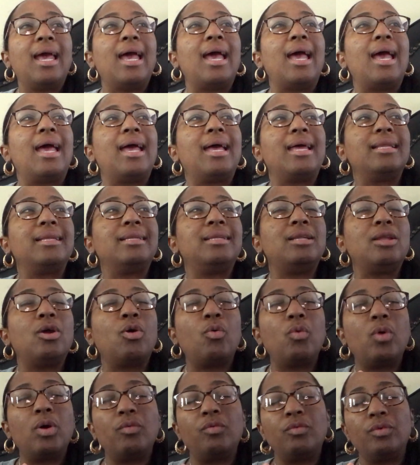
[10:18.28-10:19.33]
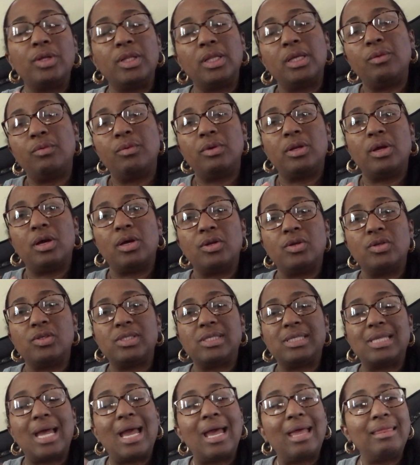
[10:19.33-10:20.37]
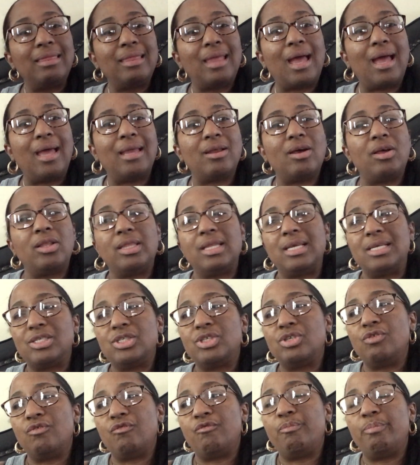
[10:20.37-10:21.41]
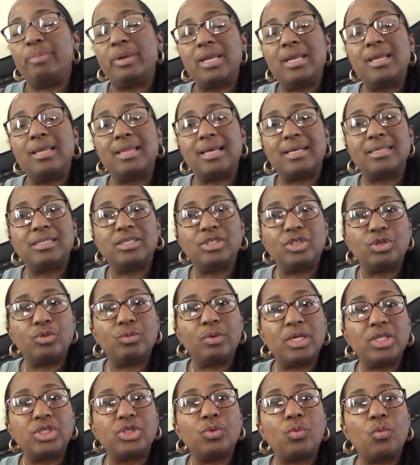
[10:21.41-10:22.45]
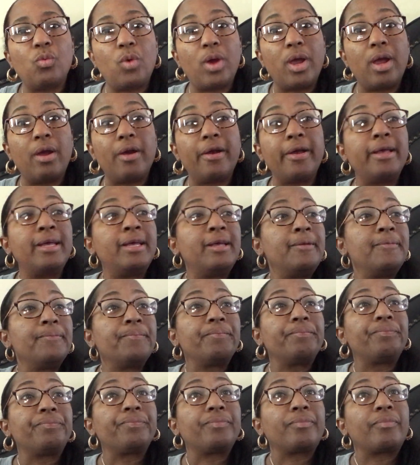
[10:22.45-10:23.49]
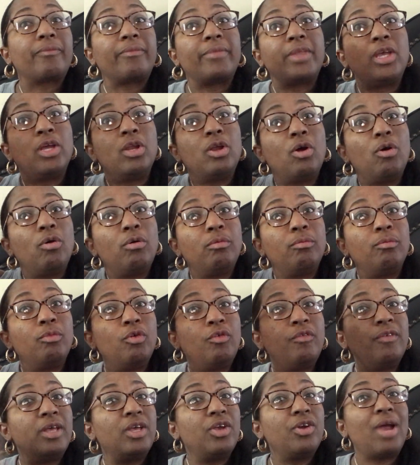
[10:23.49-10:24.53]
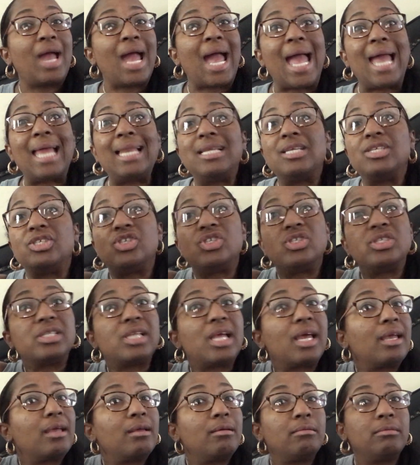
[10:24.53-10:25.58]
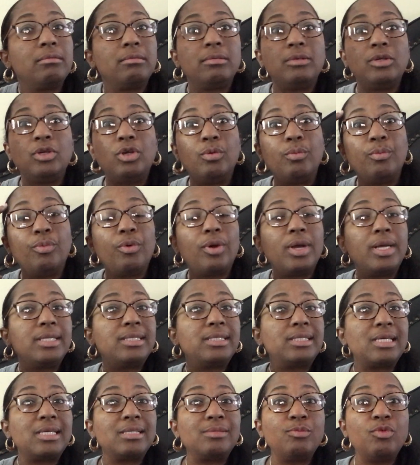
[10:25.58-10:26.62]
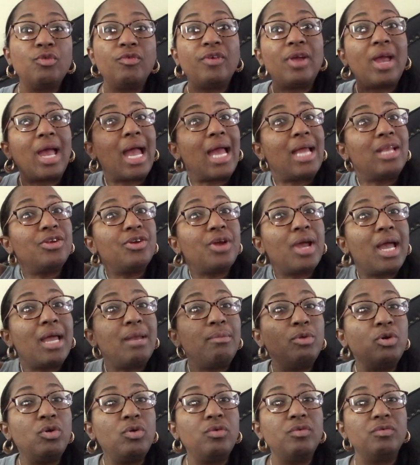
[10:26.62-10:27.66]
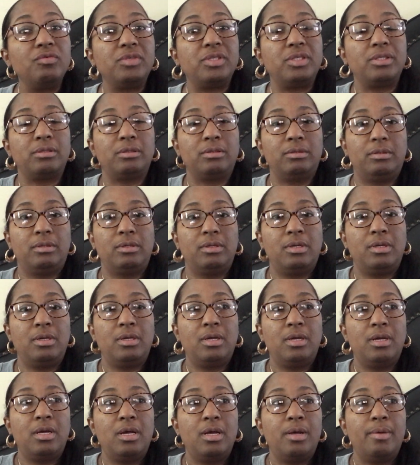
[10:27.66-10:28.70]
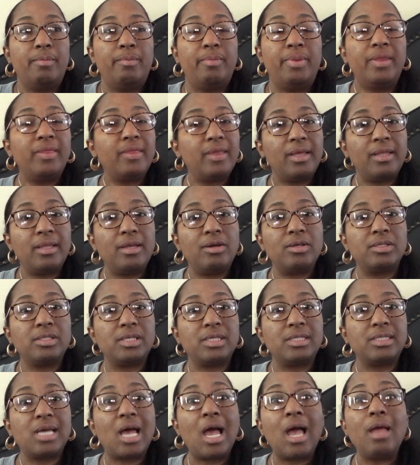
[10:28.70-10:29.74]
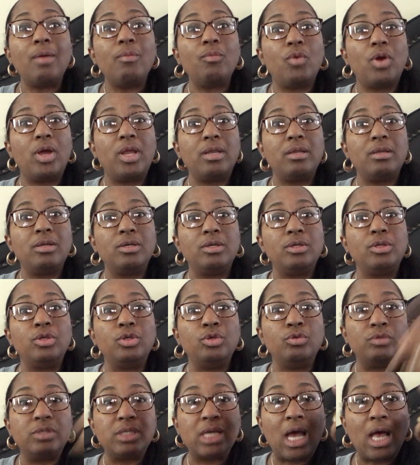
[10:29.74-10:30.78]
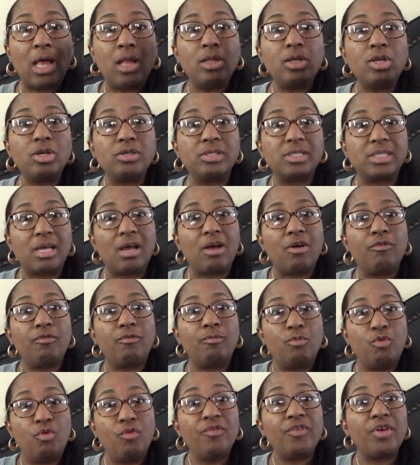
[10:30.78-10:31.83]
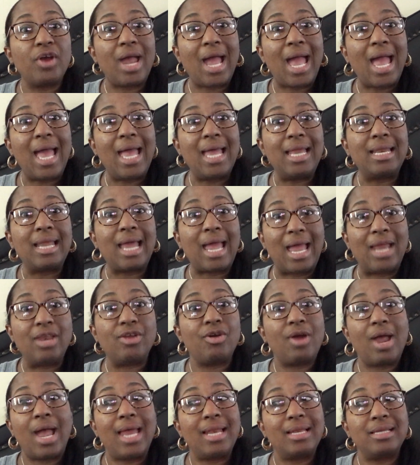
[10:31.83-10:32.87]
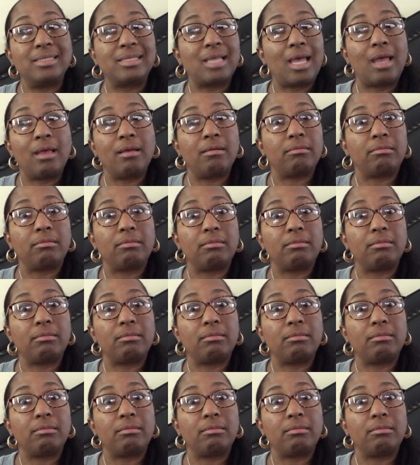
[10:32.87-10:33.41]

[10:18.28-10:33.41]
And no one really would understand that unless you've been in that situation where, moving your hand is just like your brain says, move your hand moves. But then there's a time when you tell yourself, move your hand, and your hand is like